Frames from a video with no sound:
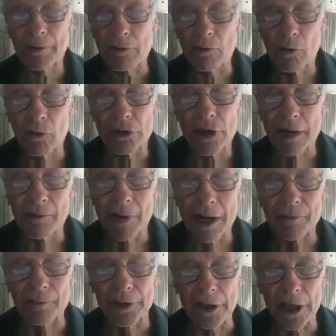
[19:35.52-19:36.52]
won't come
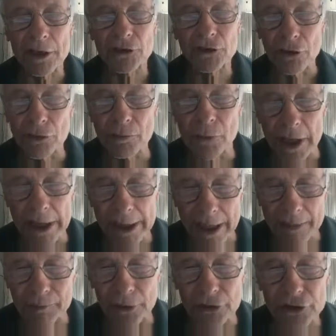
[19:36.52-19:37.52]
up unless you bring it
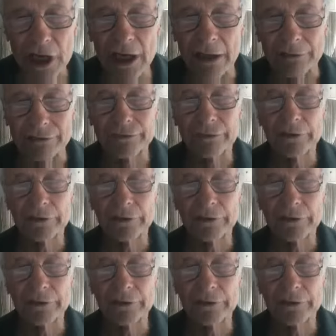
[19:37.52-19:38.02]
up yourself.